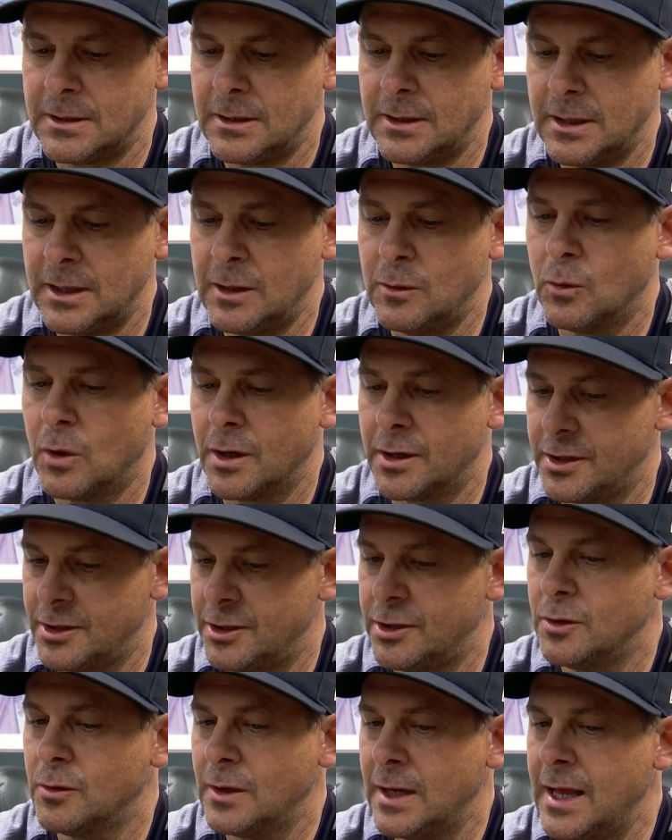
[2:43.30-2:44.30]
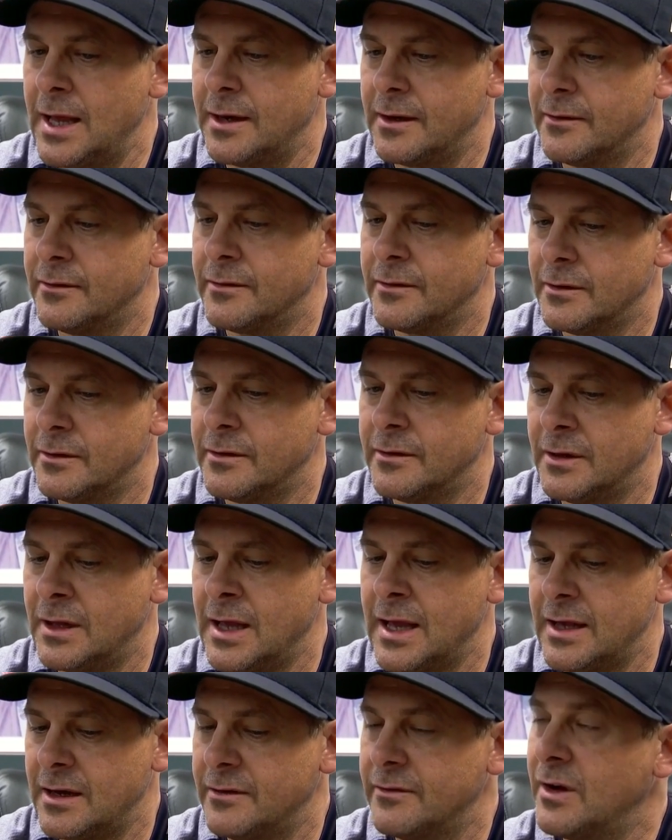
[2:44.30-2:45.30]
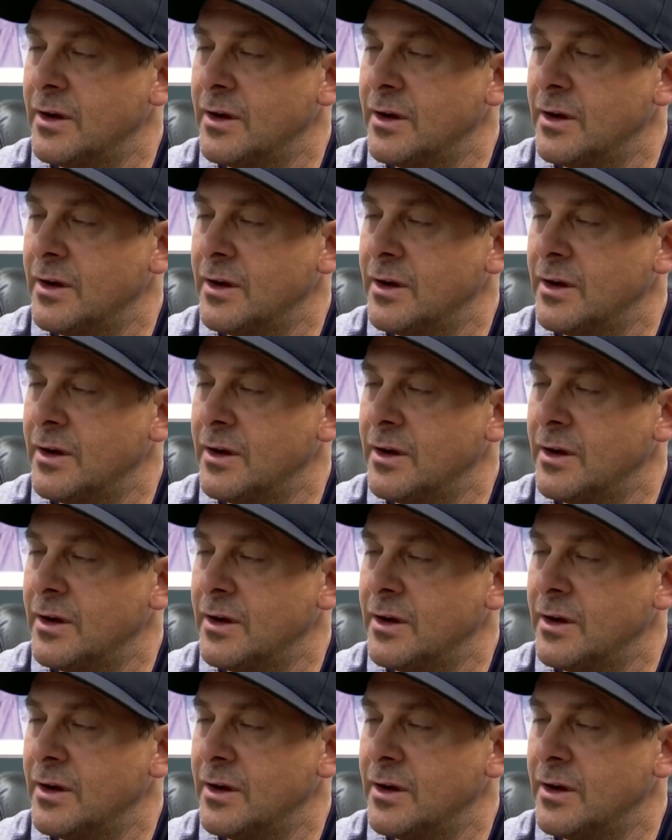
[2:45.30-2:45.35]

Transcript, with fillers: he wanted to do ahead of